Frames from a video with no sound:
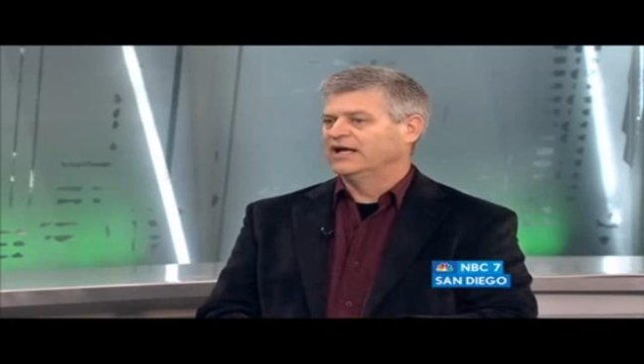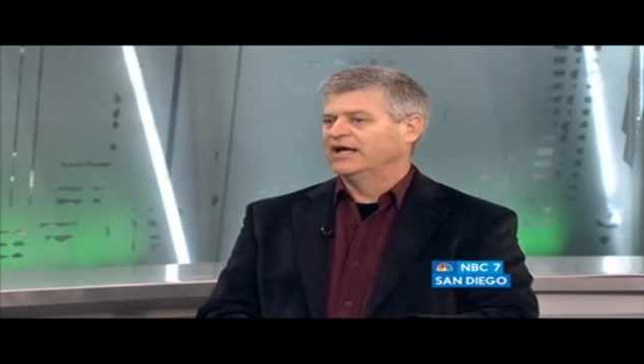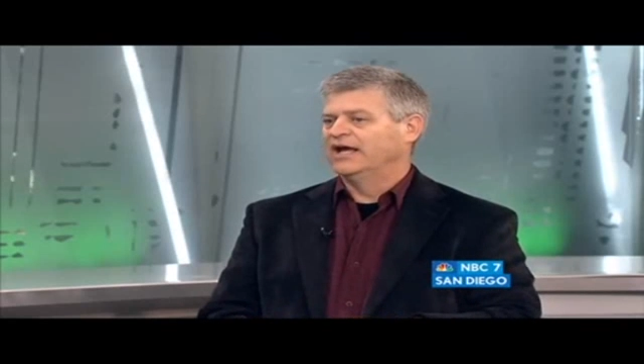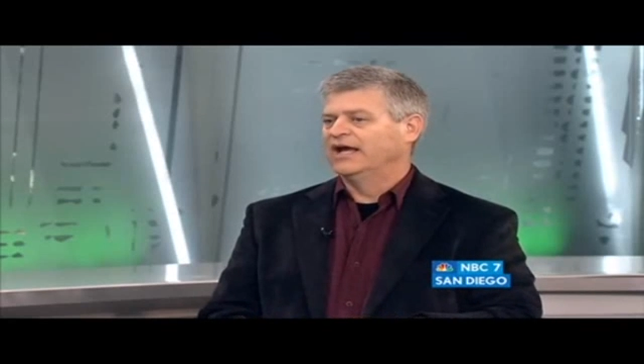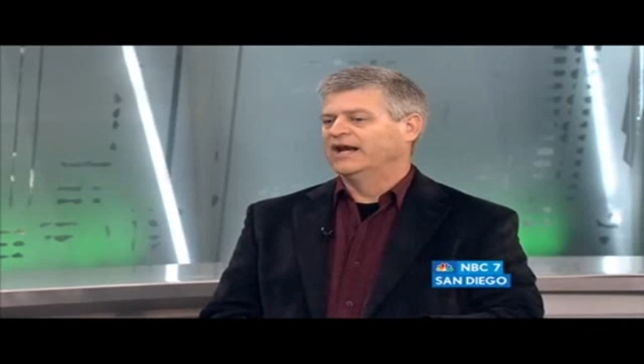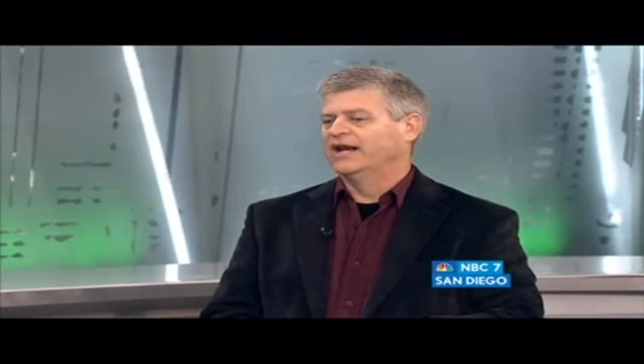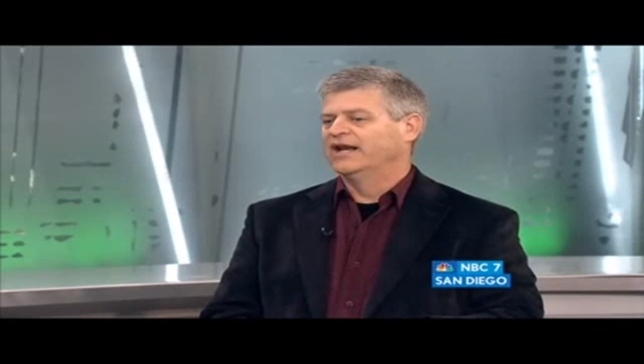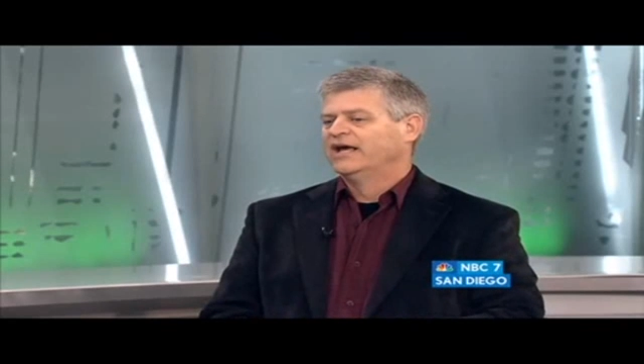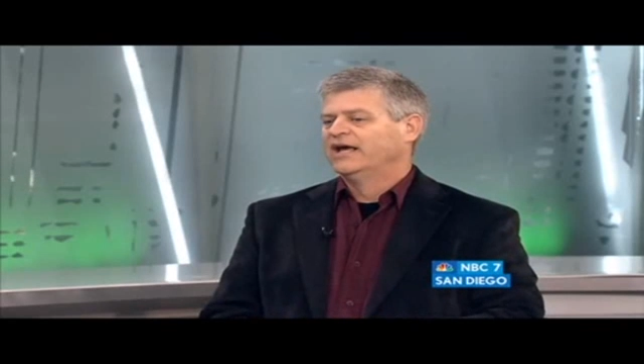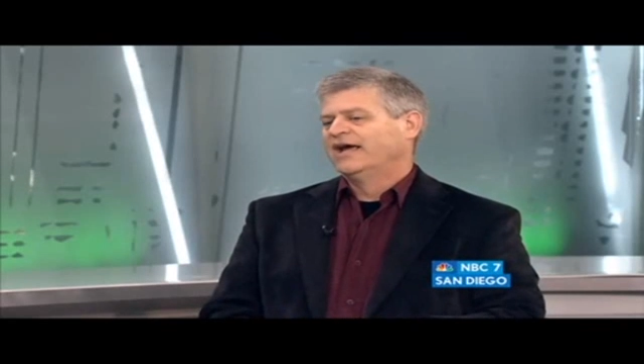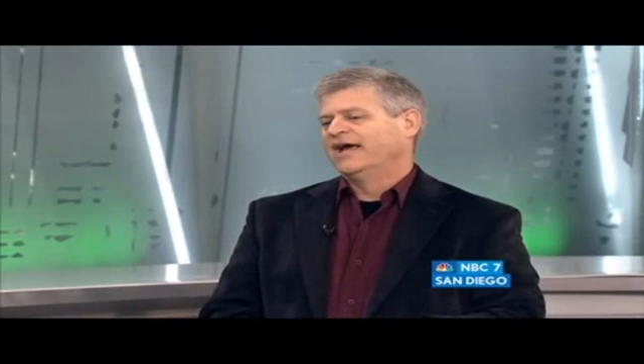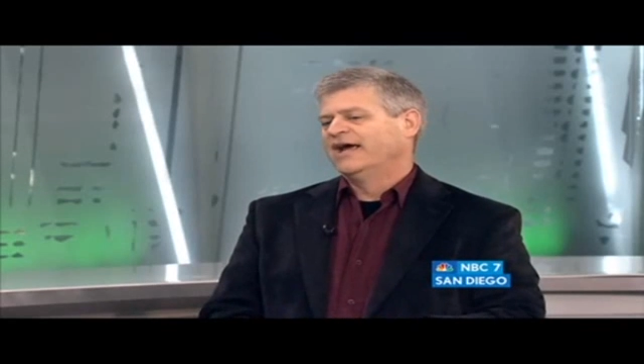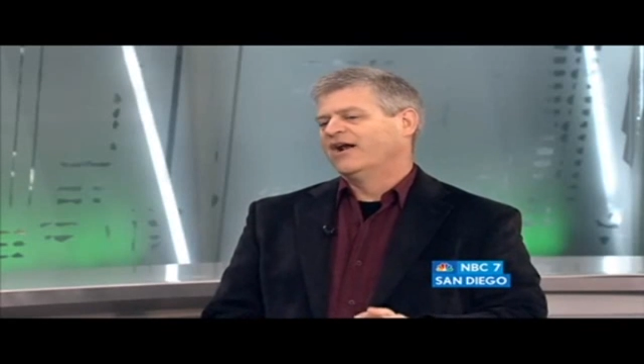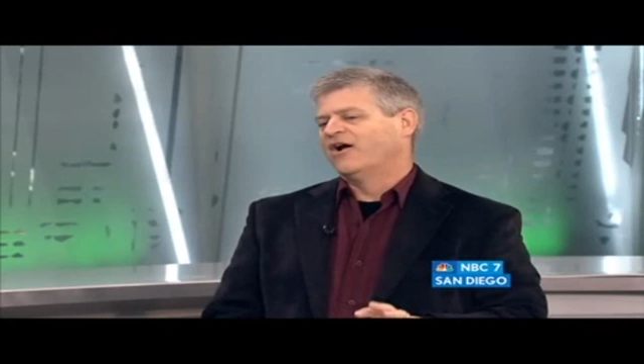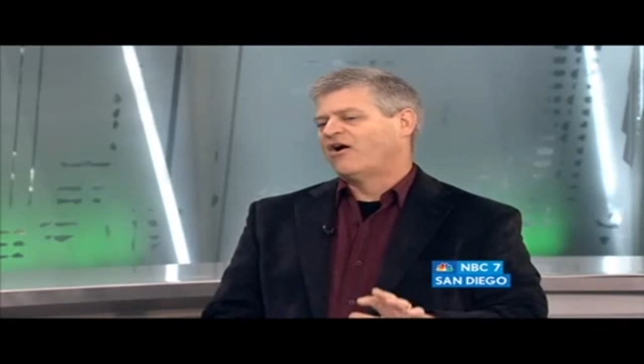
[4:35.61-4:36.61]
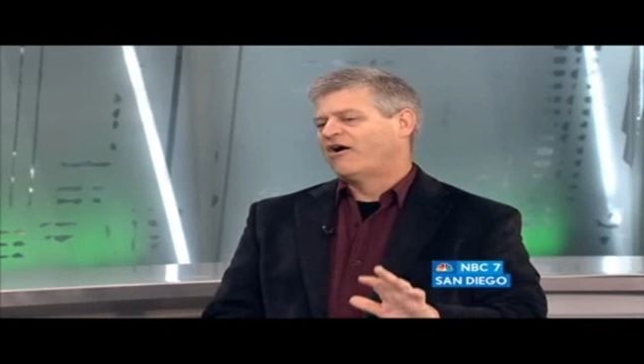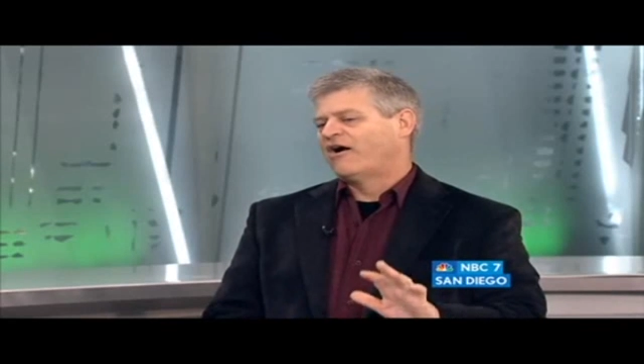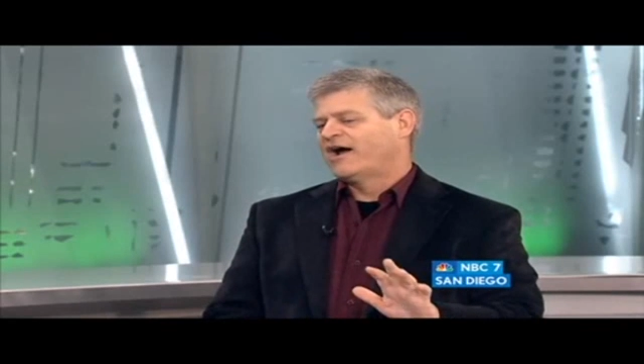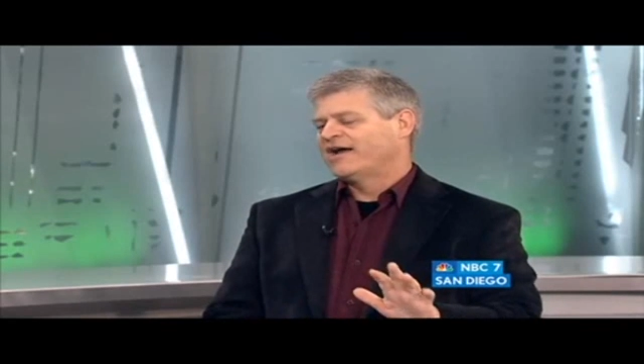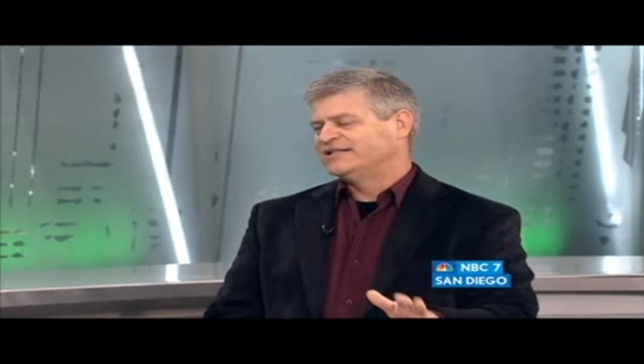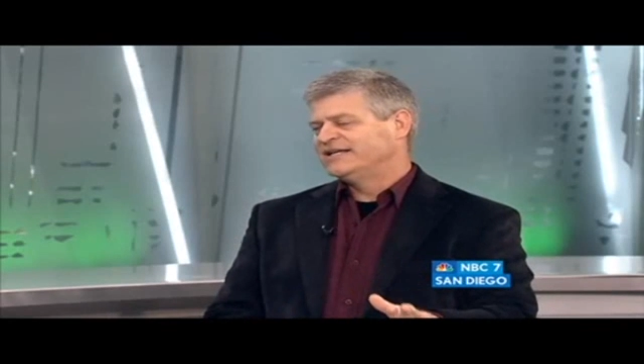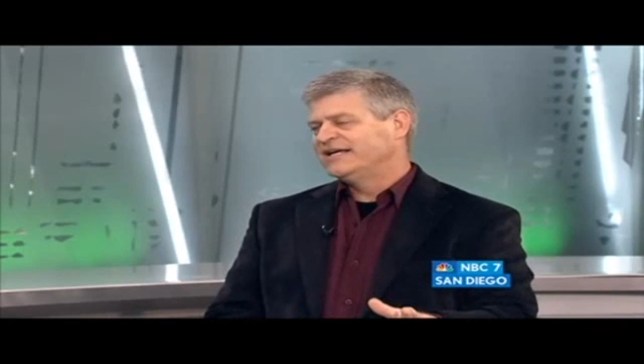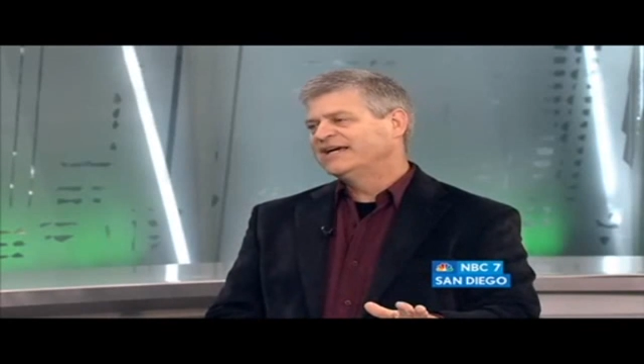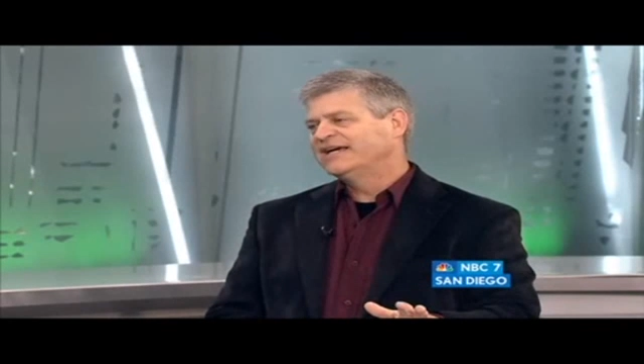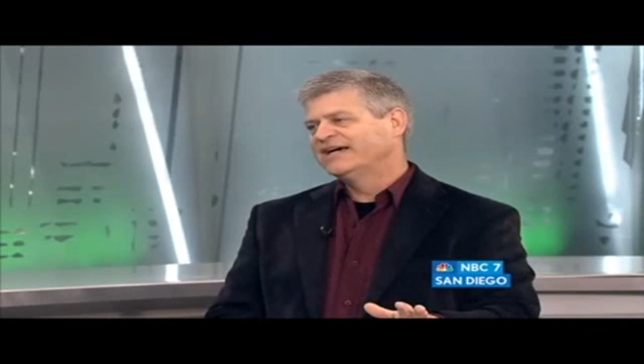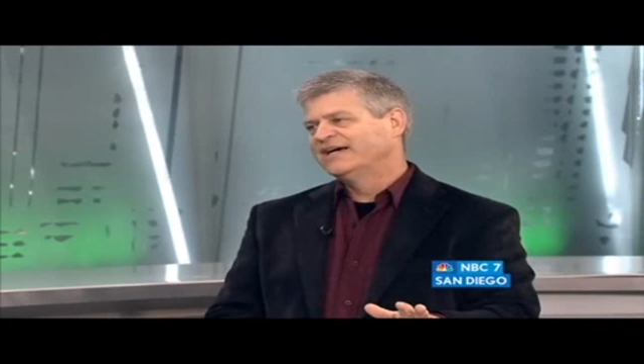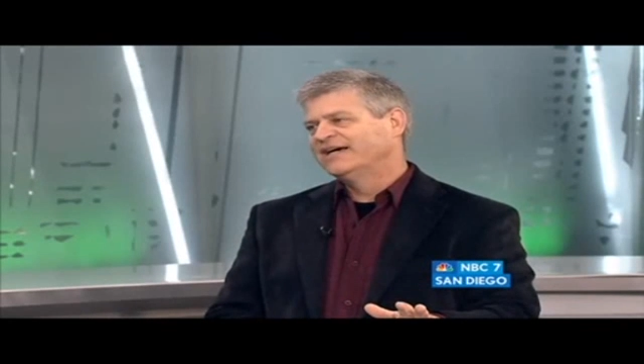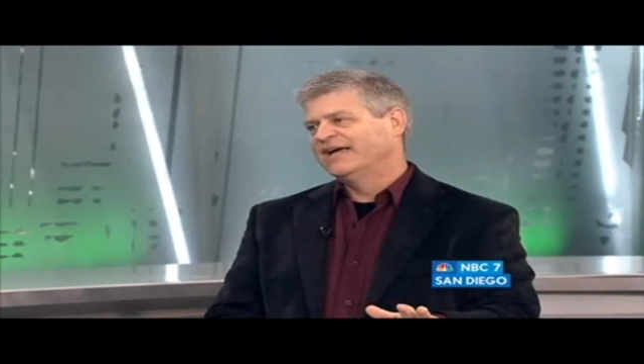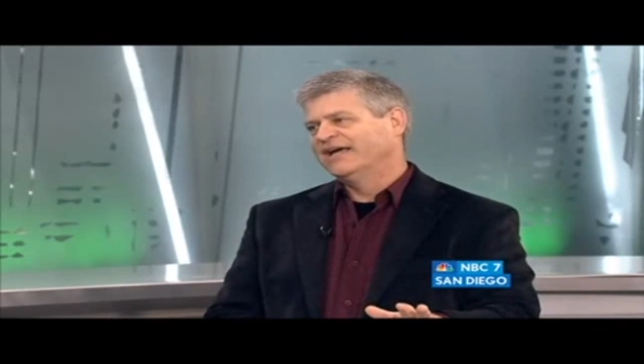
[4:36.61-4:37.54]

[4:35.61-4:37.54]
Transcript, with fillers: And our idea,